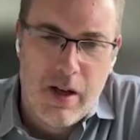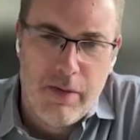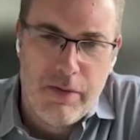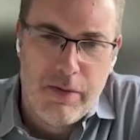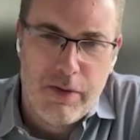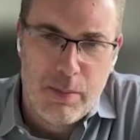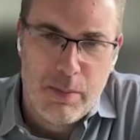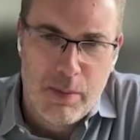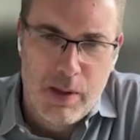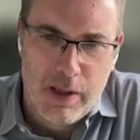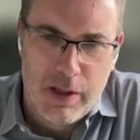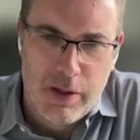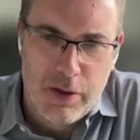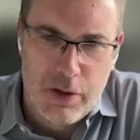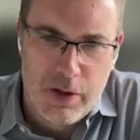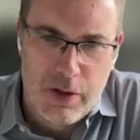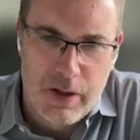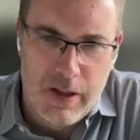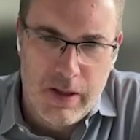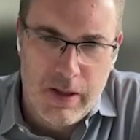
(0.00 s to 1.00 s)

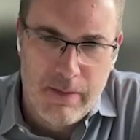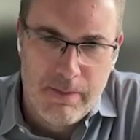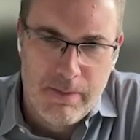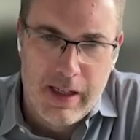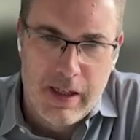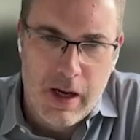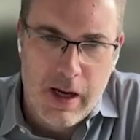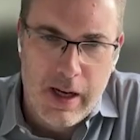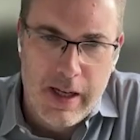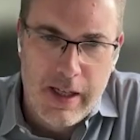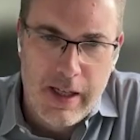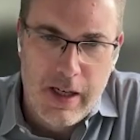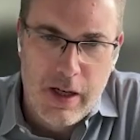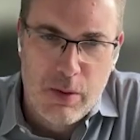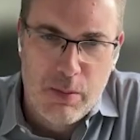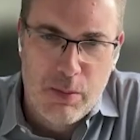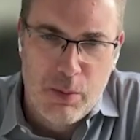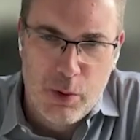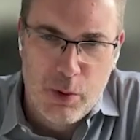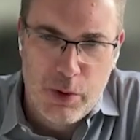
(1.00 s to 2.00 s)
ophthalmology and eye
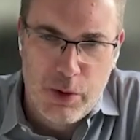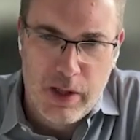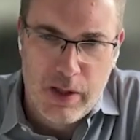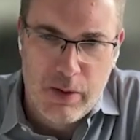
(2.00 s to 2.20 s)
care more